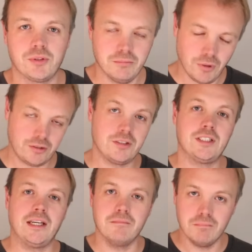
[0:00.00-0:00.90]
the modern
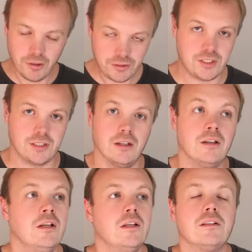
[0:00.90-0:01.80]
day monster
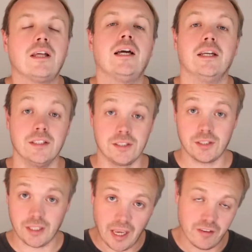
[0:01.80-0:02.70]
that is
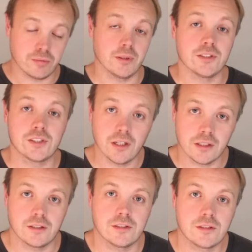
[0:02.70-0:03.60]
the F1
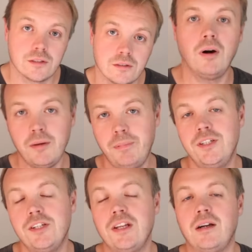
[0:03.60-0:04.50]
circus. My
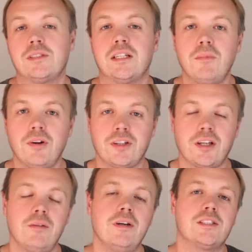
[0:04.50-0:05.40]
opinion now is that
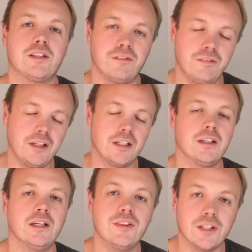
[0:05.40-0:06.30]
Monaco is the finger
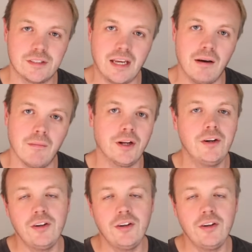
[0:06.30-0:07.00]
in the dam, and I